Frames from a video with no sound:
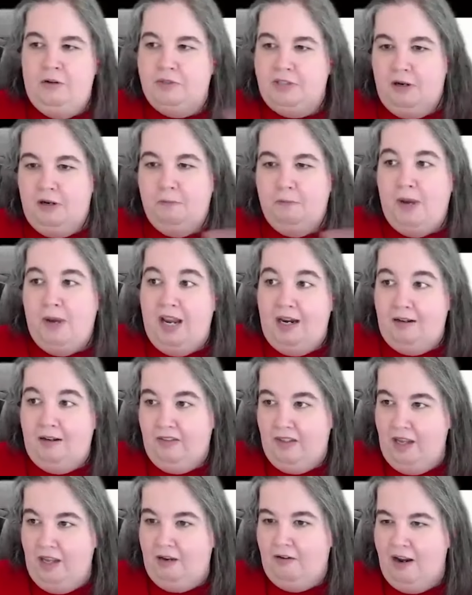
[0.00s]
know, it was a combined
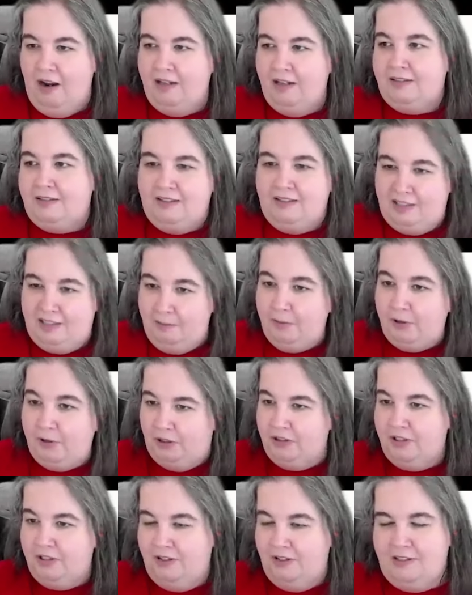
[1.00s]
thing, right? So similar
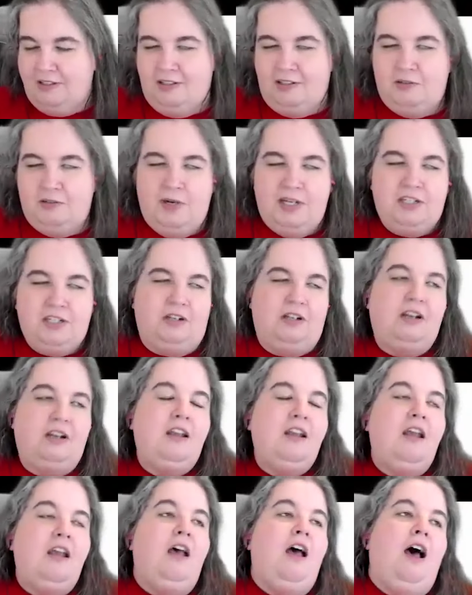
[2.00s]
mm-hmm. to this situation.
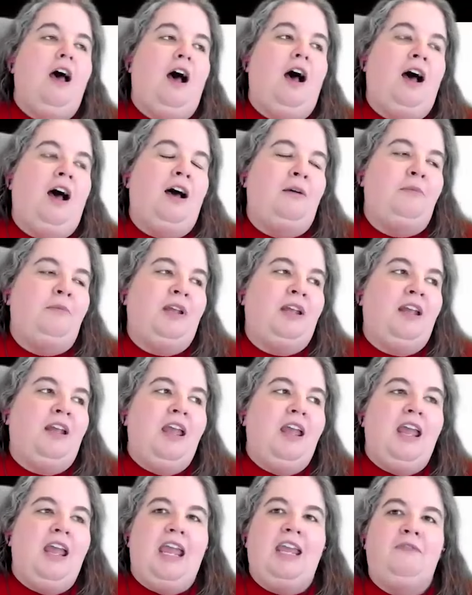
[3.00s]
Yeah. Um,
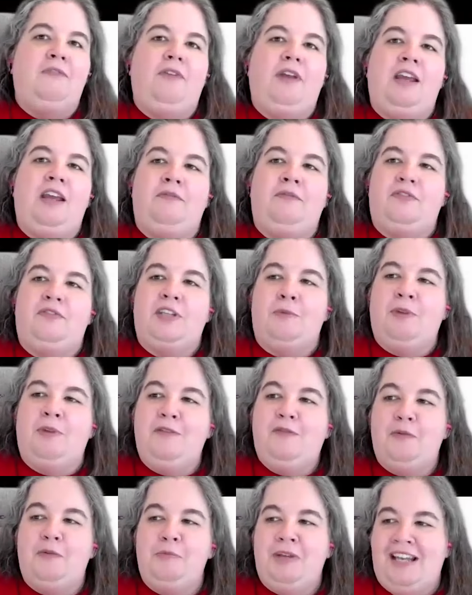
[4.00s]
if if somebody
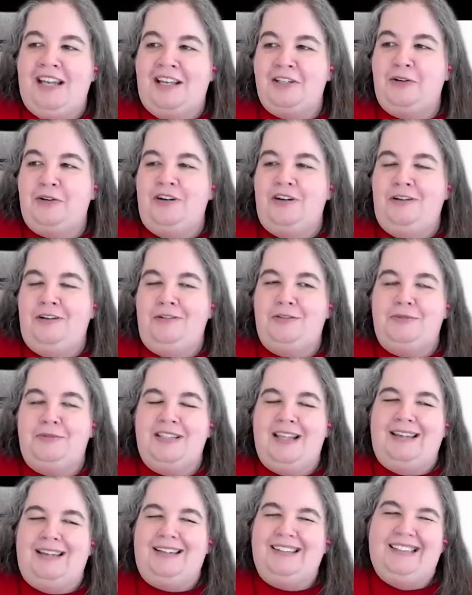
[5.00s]
from the Deseret News was
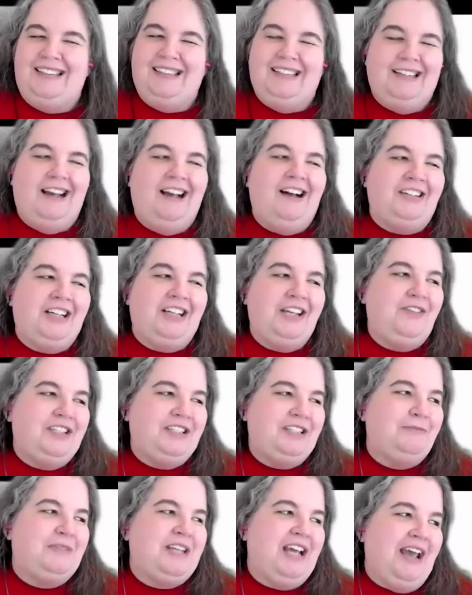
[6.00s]
like, I'll give you
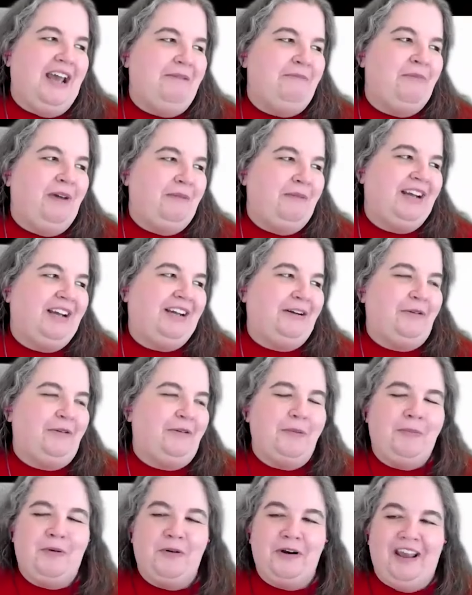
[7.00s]
some time. I'm not going to
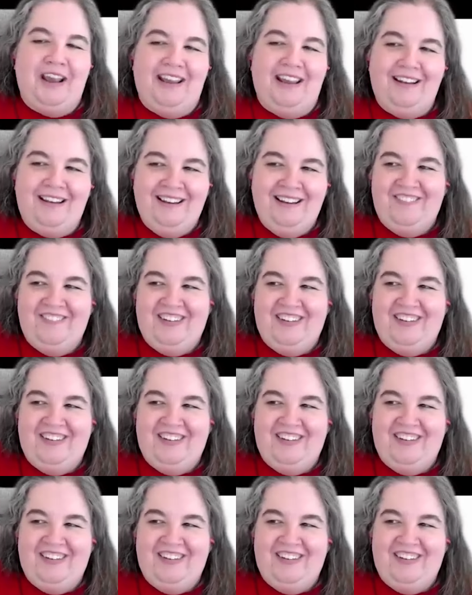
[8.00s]
report it